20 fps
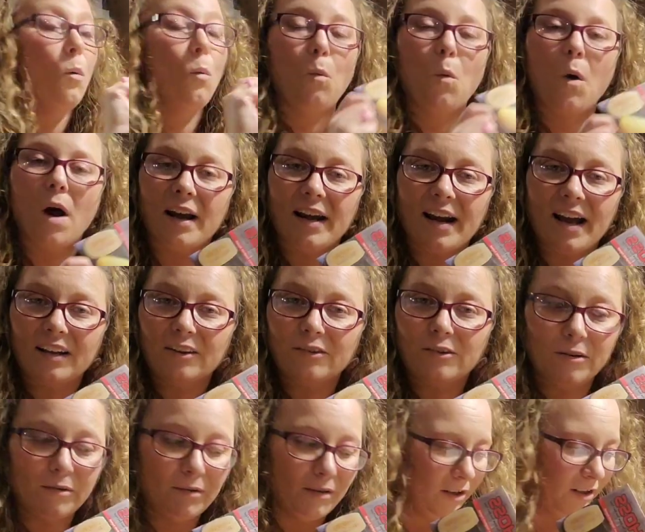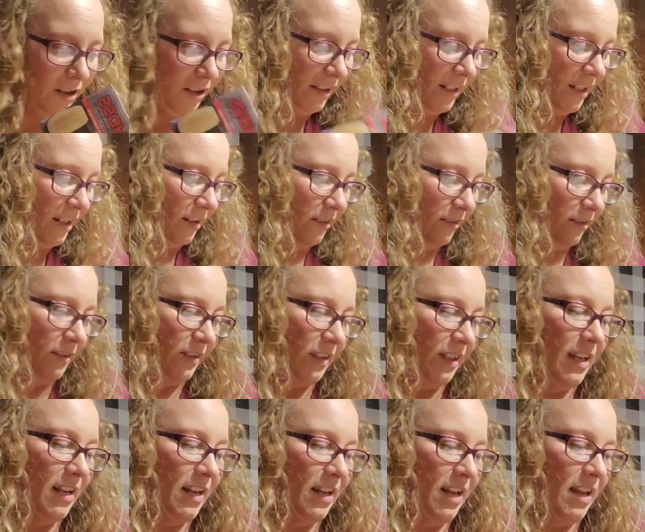why not grow it ourselves
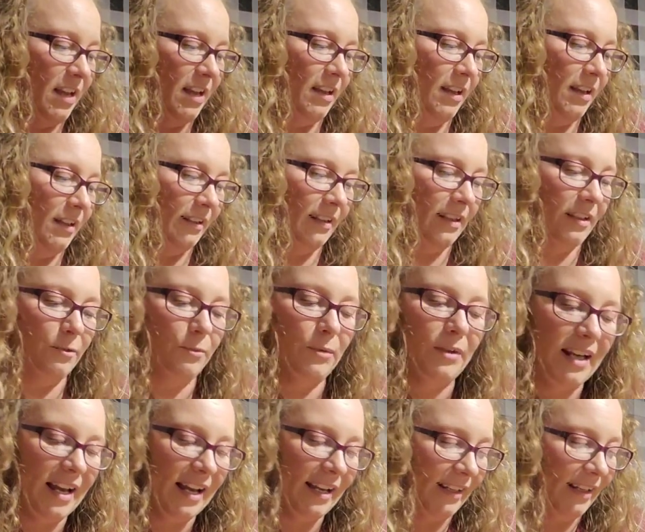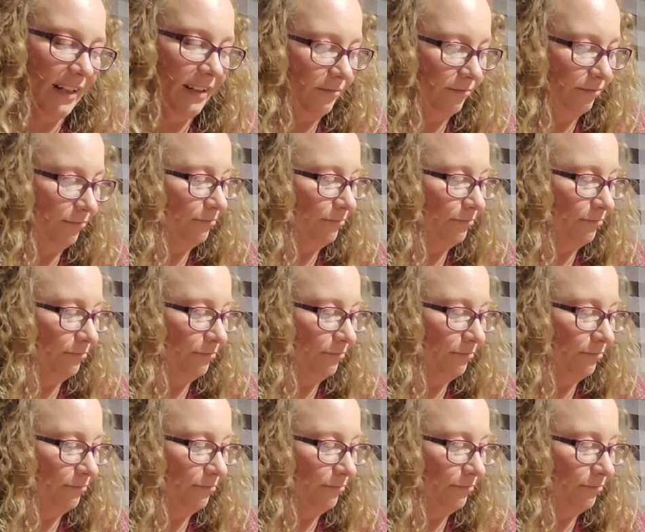since we like it?